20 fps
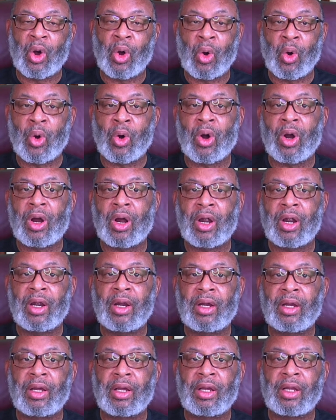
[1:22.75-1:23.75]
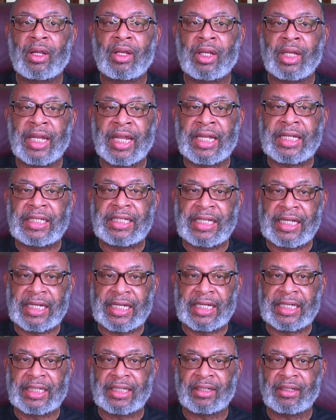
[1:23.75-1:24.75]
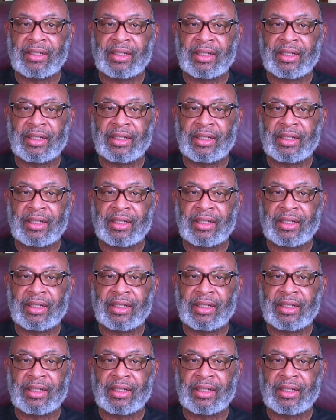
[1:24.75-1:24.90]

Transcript: or LinkedIn.